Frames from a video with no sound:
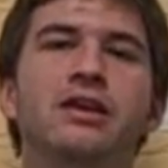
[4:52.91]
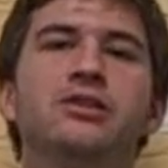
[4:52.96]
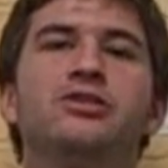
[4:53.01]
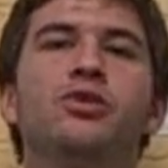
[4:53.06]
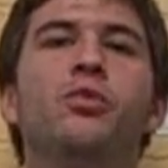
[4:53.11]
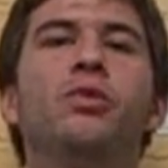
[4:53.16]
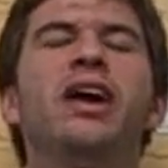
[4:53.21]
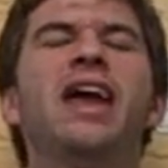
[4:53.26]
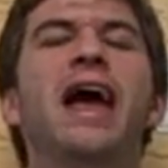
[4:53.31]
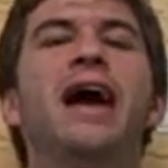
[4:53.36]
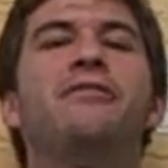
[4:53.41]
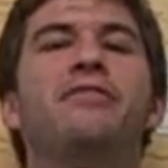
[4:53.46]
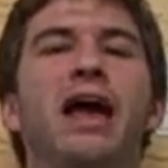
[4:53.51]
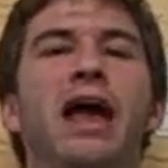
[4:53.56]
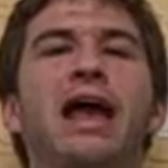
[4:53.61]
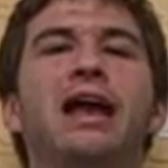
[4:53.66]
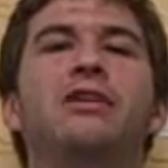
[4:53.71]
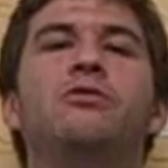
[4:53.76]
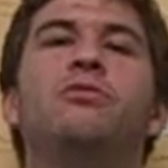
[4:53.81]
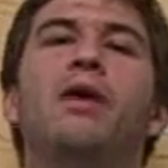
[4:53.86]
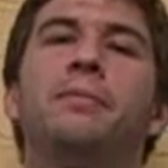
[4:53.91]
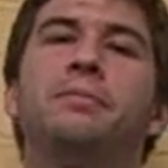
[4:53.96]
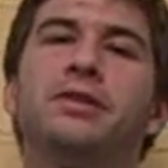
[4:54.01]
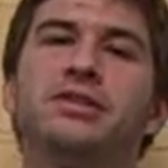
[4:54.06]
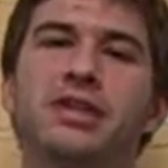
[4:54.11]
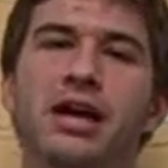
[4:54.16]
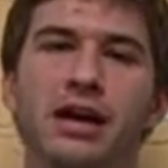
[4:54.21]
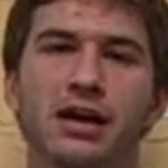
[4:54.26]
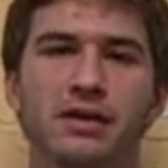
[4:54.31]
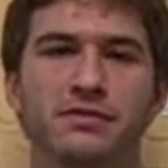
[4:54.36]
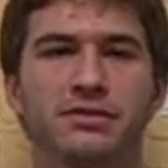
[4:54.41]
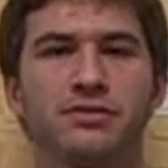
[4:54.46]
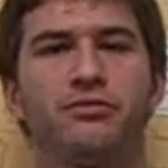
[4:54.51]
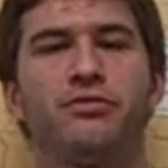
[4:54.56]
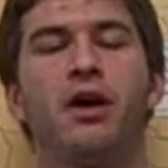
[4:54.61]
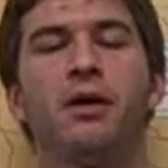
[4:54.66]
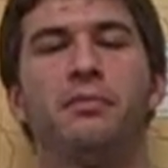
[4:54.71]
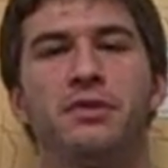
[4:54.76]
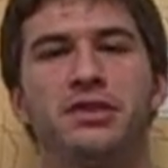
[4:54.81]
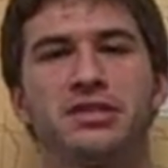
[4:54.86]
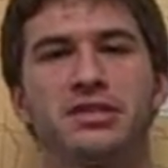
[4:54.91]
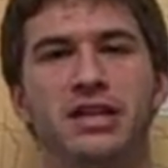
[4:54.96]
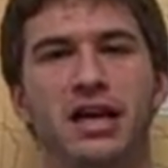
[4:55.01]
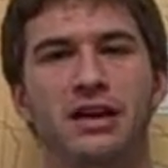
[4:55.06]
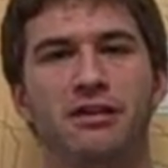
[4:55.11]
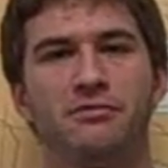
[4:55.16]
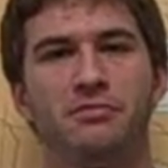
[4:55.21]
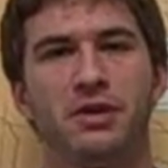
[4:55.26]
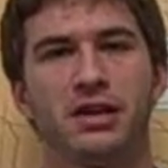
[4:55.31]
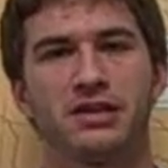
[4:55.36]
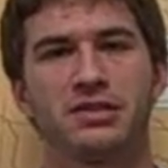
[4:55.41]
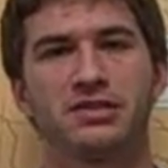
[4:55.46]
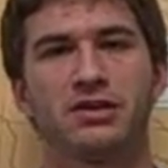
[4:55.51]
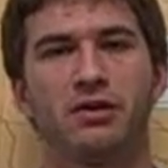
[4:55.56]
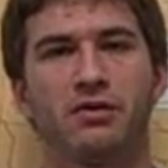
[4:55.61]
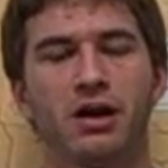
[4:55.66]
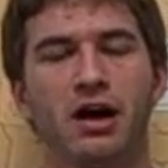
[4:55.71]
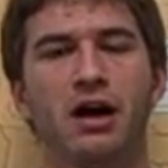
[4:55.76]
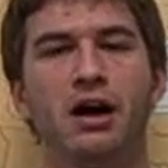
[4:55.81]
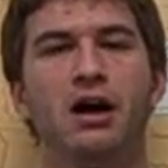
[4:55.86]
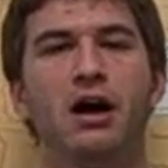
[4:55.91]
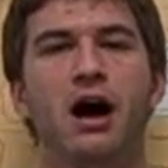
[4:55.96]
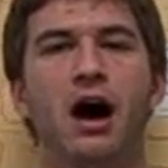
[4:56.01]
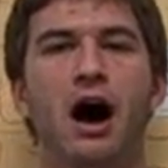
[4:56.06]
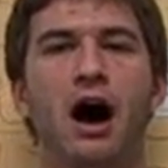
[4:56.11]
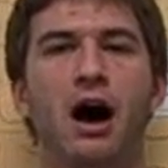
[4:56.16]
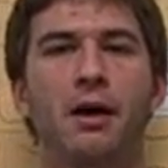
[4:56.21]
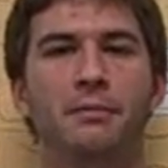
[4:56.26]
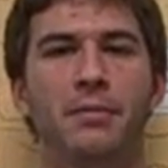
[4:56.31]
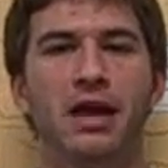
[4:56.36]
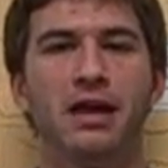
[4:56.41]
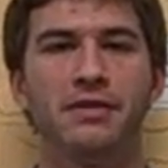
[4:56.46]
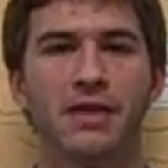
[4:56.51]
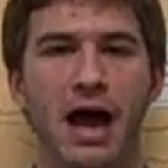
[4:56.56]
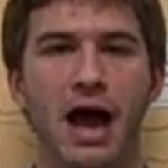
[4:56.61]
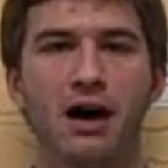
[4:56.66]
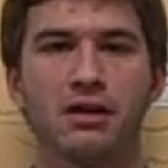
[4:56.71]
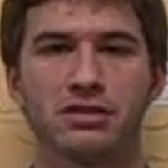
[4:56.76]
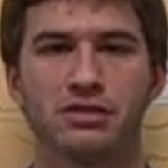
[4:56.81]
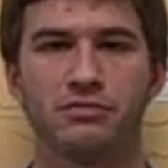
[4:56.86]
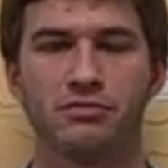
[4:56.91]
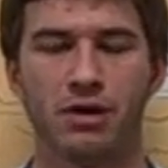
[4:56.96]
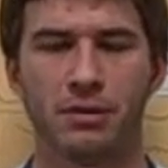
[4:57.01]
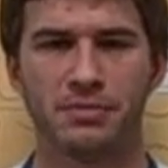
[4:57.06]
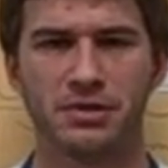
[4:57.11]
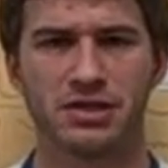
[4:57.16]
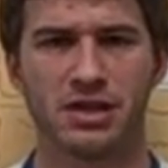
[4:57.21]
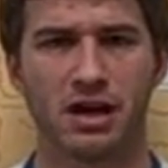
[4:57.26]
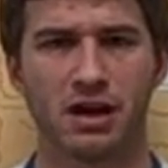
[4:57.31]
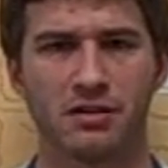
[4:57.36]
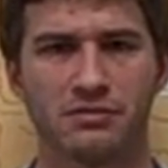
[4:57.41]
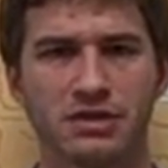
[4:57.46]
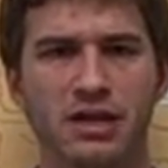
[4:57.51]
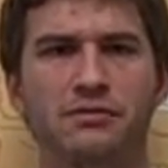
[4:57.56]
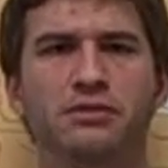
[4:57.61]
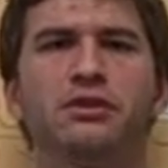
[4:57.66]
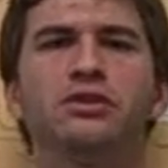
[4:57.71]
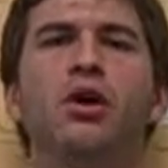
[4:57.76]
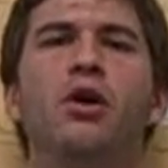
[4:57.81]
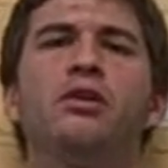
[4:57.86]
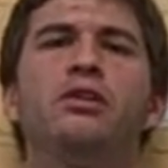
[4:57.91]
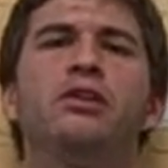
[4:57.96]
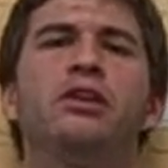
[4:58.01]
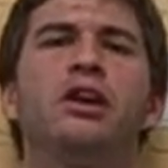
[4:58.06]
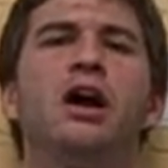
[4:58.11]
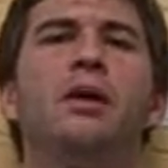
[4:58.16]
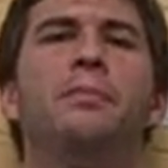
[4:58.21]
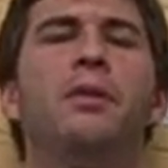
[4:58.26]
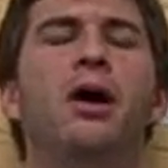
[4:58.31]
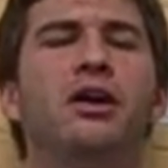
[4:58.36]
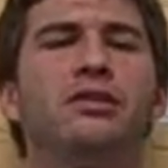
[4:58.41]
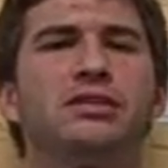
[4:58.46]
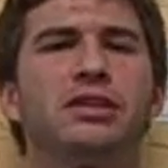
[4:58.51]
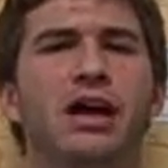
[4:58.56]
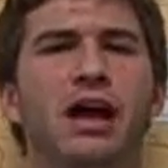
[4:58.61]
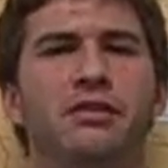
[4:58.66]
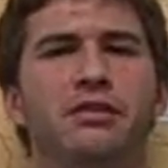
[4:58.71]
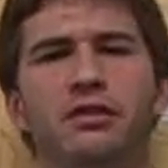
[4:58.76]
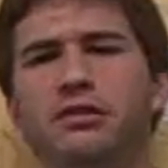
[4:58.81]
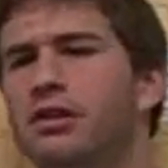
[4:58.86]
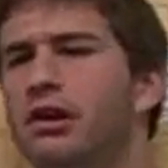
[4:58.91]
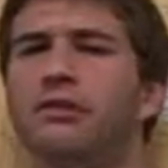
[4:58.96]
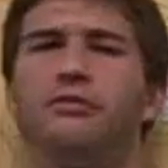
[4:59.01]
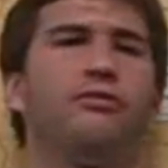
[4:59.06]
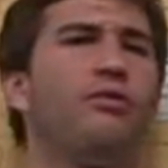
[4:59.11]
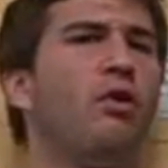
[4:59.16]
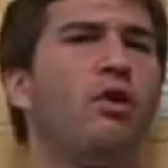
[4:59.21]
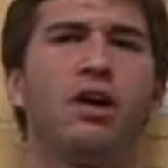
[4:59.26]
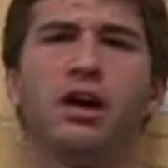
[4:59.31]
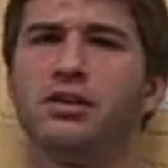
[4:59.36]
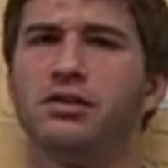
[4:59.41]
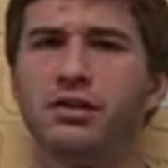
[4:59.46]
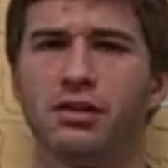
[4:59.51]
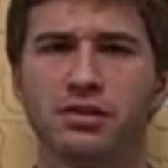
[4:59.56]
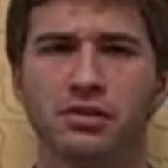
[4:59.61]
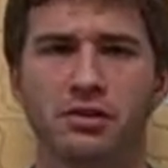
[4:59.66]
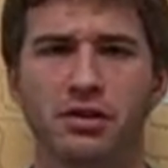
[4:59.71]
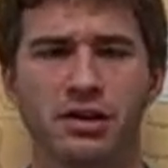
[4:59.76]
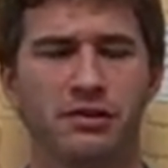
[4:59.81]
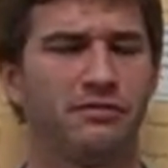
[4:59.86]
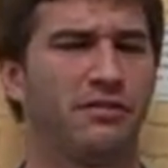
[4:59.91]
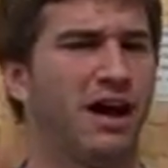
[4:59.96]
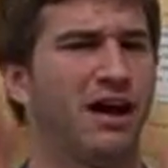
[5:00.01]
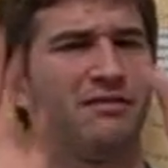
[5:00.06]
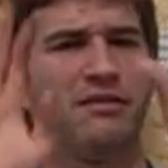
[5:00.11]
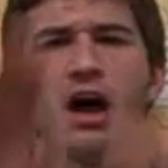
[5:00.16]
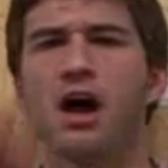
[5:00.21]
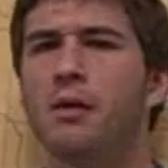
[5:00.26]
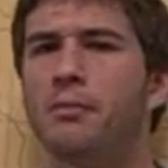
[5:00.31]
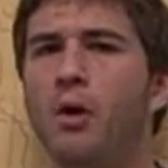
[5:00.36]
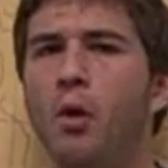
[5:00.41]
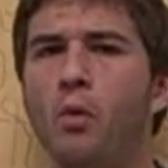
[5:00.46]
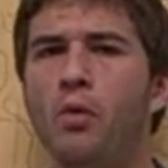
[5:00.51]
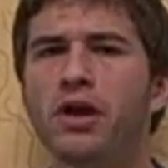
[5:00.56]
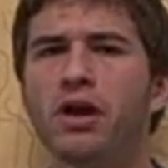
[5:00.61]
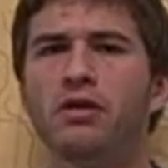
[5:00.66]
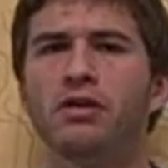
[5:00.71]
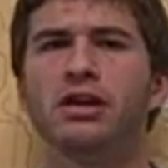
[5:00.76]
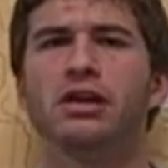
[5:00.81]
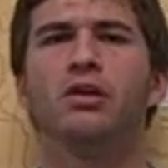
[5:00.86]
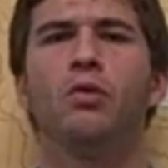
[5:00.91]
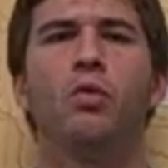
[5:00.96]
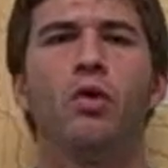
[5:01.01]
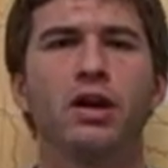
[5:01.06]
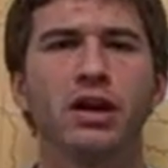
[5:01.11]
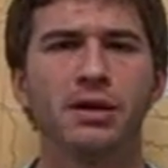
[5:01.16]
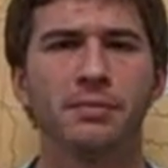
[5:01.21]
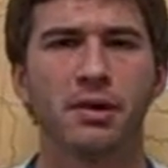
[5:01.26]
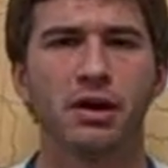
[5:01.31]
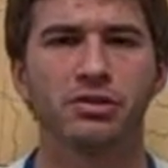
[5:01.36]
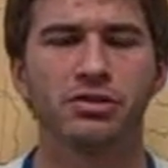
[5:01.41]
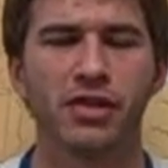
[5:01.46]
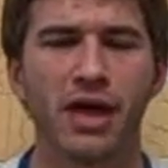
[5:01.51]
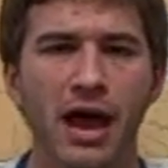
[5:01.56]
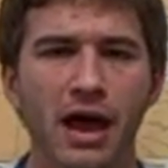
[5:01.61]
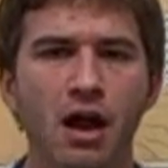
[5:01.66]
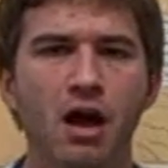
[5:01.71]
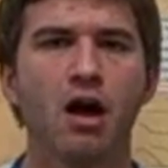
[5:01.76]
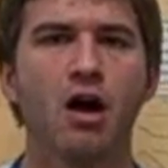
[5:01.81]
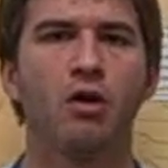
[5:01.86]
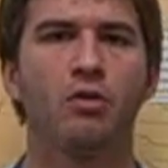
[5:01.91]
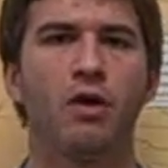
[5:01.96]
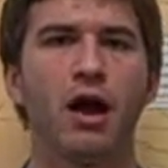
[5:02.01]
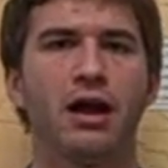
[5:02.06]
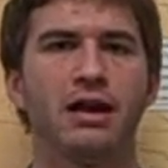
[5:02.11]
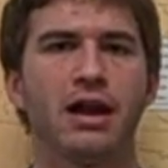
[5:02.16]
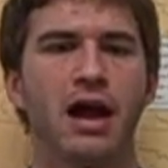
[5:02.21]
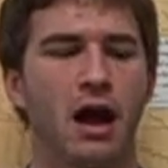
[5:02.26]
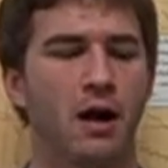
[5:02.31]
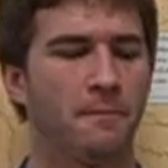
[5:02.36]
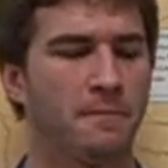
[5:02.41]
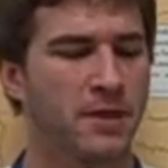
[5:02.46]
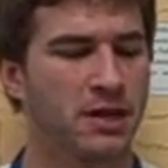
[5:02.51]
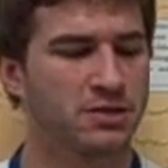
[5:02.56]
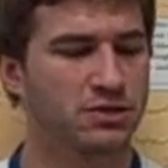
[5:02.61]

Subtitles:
So we have 8 representatives from the state of Minnesota in the House of Representatives. If you total it up all together, there are 435. But we don't need to worry about that right now.